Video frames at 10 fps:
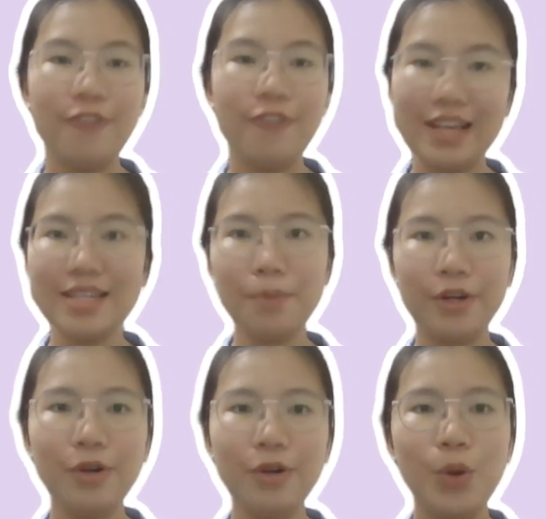For
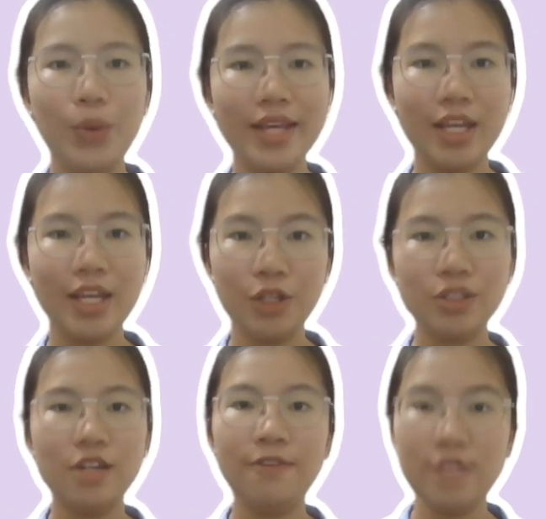example, we can
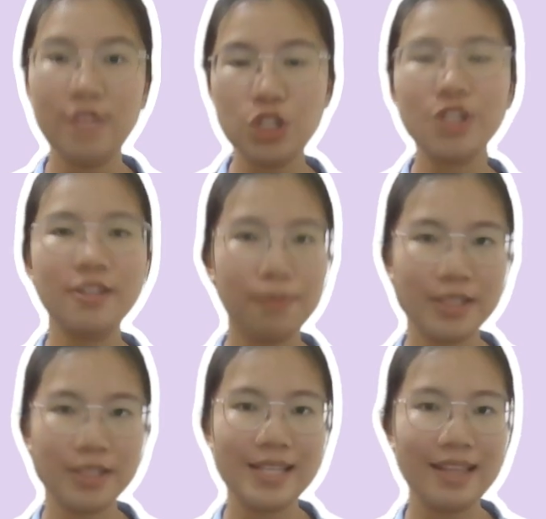use a visual
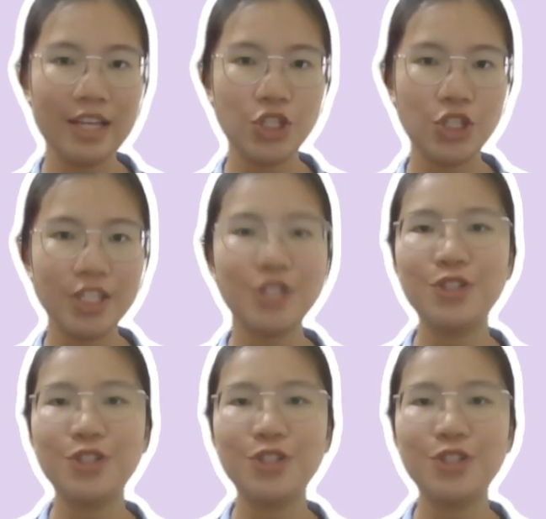representation